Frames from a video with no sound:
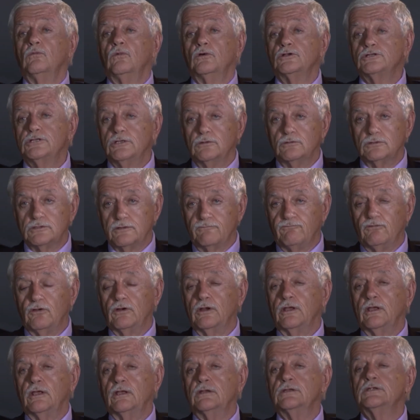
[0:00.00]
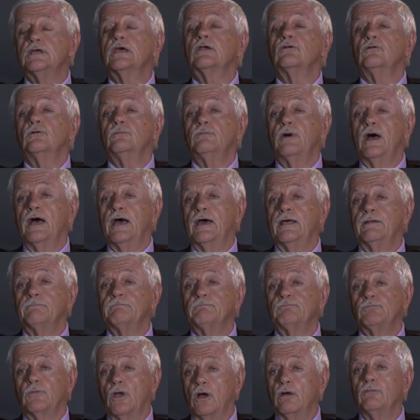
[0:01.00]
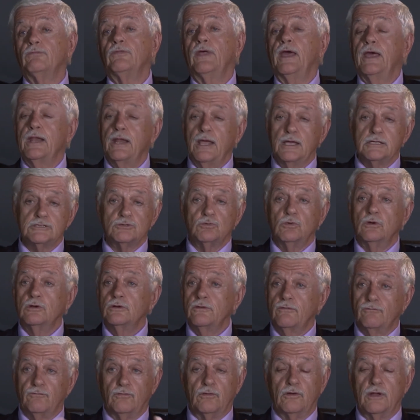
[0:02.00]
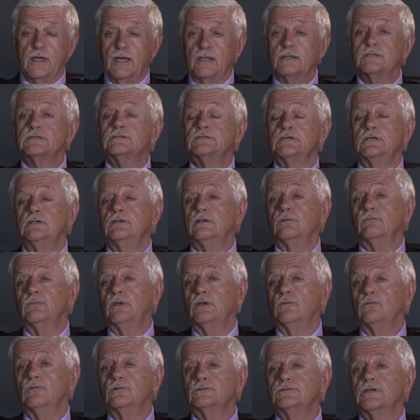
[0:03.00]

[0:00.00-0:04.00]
Well, she was a very integral part of that, as were very other senior people.